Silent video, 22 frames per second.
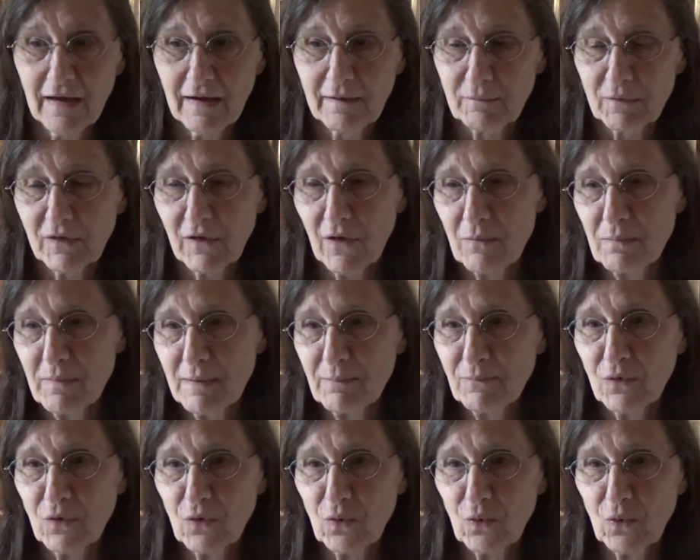But I
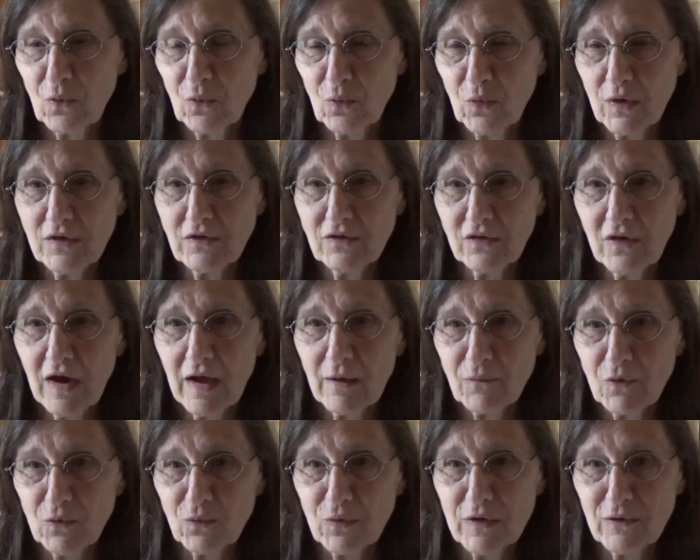remember one time
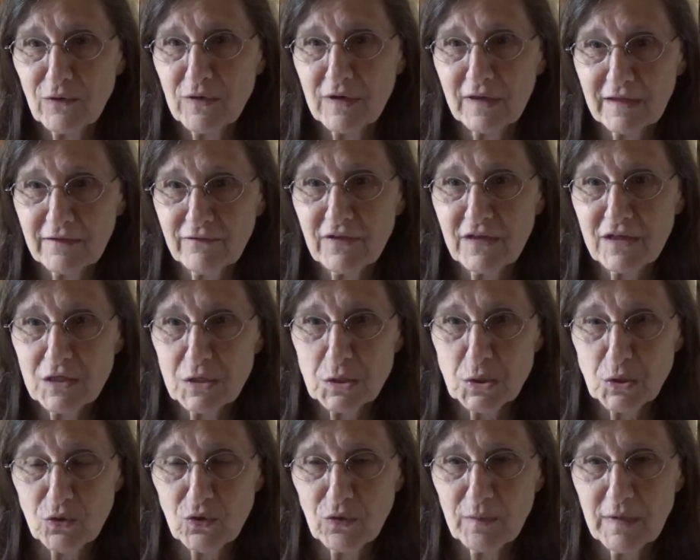when we were living in
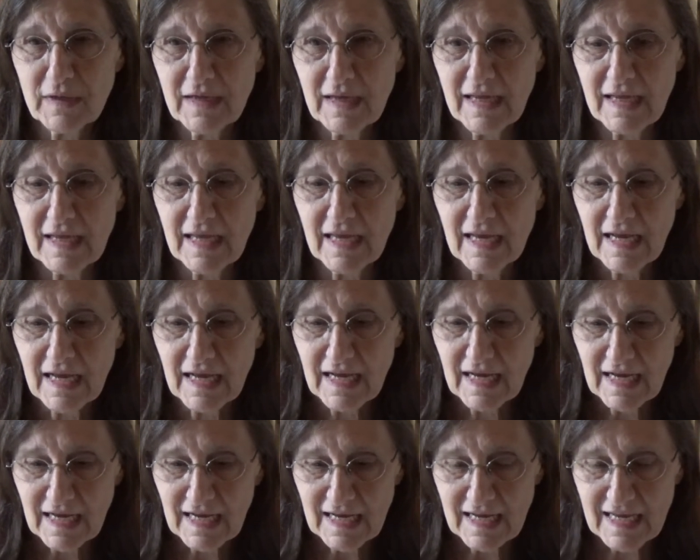Germany,
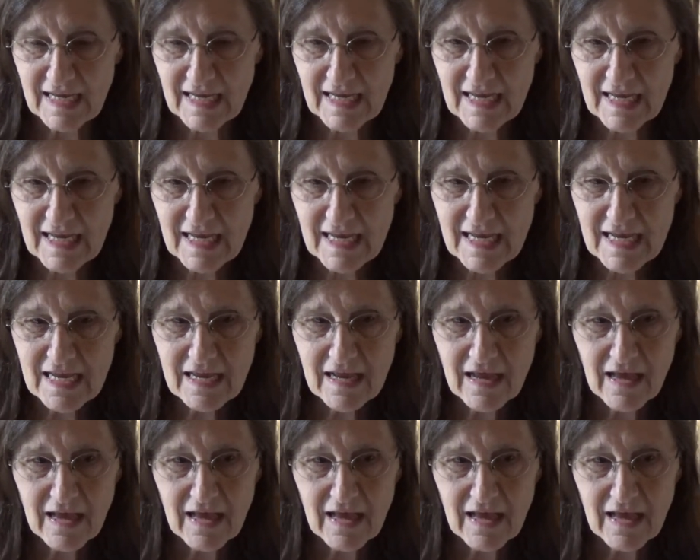he